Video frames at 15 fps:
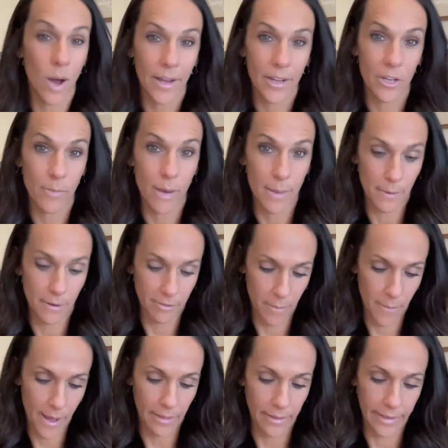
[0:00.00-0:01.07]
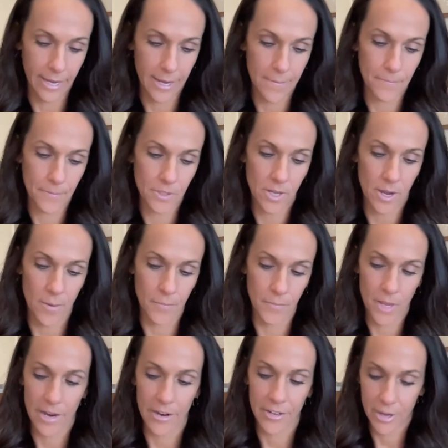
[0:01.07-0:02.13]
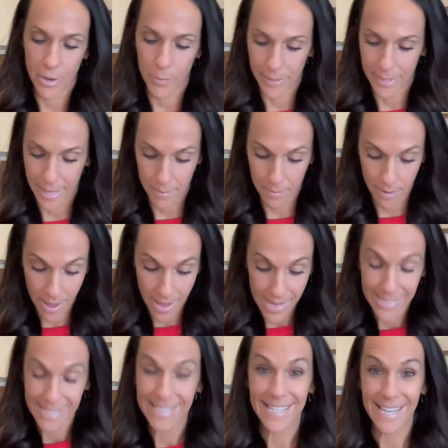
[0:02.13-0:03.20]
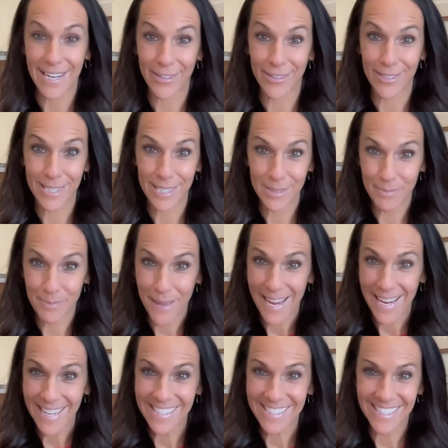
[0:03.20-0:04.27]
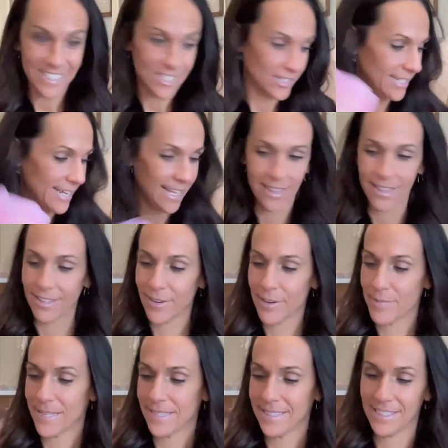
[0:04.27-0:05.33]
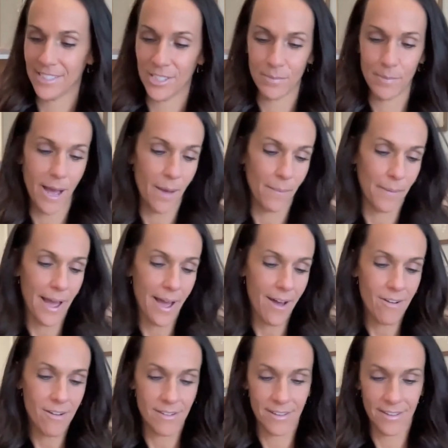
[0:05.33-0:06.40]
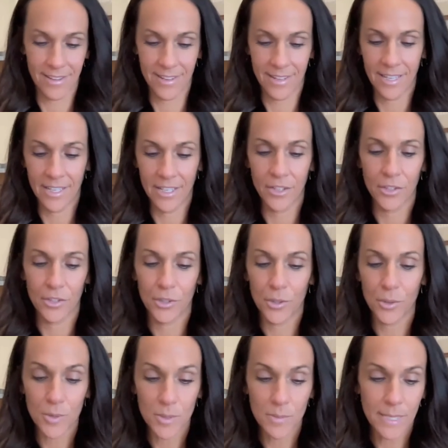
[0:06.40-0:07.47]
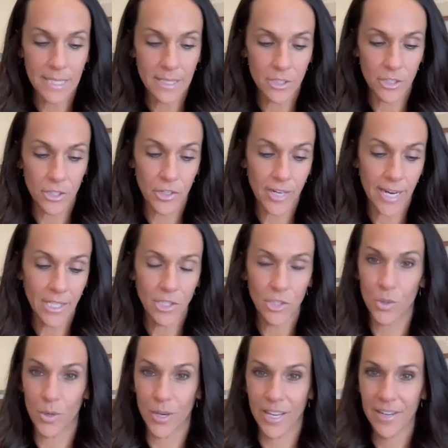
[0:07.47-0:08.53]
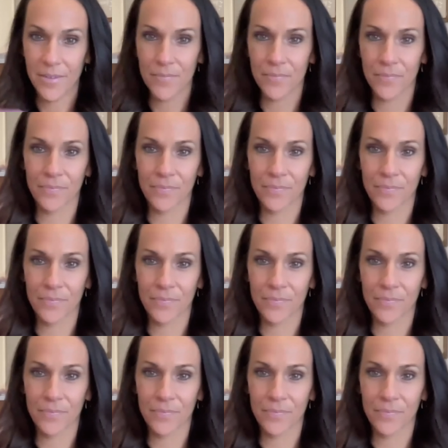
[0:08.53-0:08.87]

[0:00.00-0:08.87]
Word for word: why you might be repelling it. So I already opened up sacred space. I just had three messages pop out. Use me to create joy.